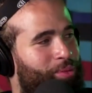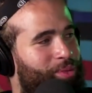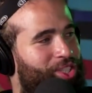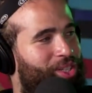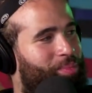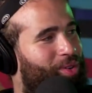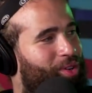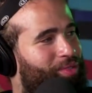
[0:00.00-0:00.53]

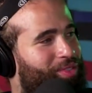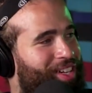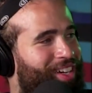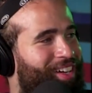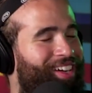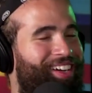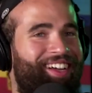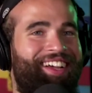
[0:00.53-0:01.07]
Hey,
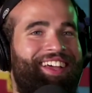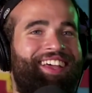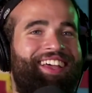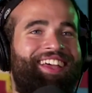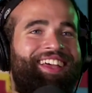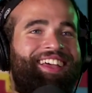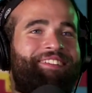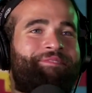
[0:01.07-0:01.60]
Narz,
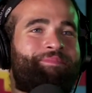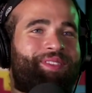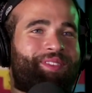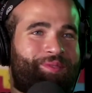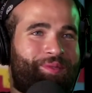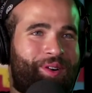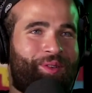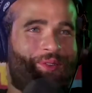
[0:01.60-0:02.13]
welcome.
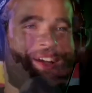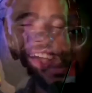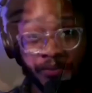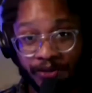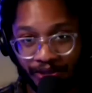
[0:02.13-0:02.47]
Welcome to the blue check.